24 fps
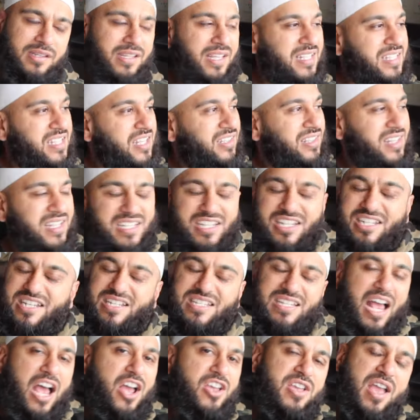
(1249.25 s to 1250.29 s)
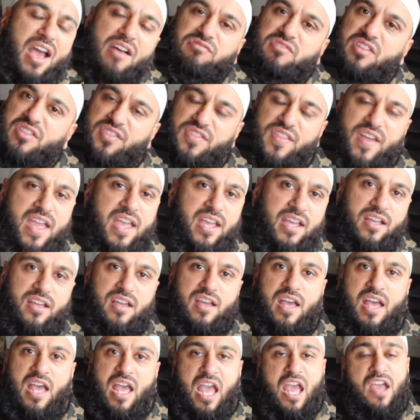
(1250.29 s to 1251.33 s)
These are this is just how you have to think.
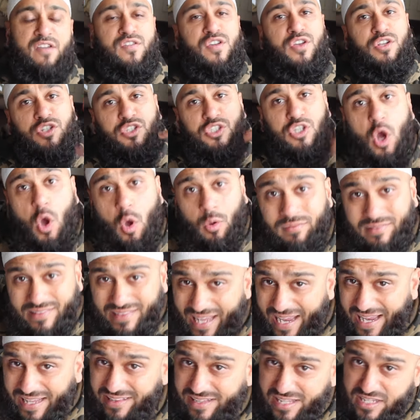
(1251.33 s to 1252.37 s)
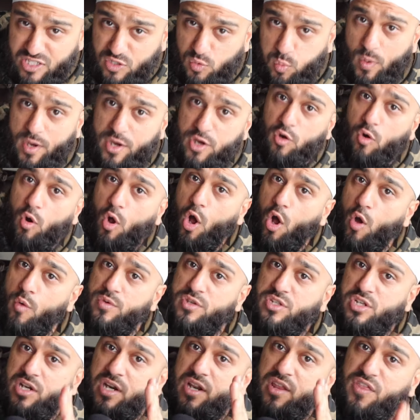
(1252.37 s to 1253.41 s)
If you don't think this way, you're
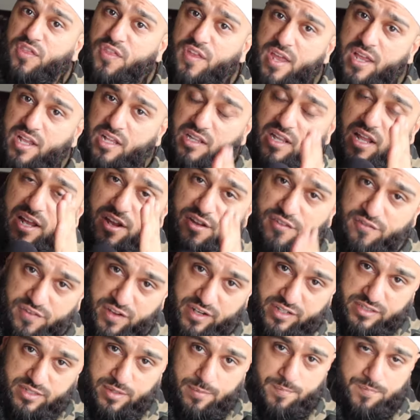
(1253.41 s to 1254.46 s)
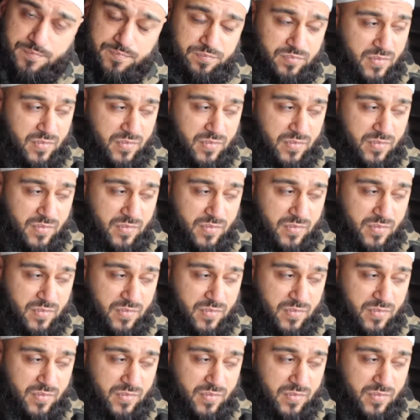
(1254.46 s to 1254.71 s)
always going to think like a victim.